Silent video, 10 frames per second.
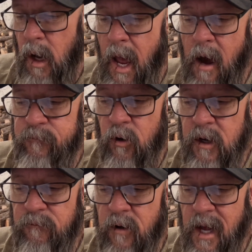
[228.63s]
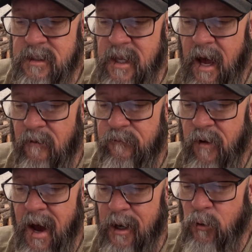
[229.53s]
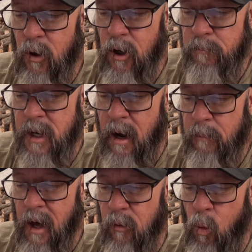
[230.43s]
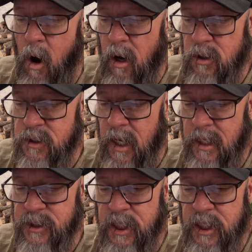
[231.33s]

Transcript: After he finds that fat grub down by the water's edge,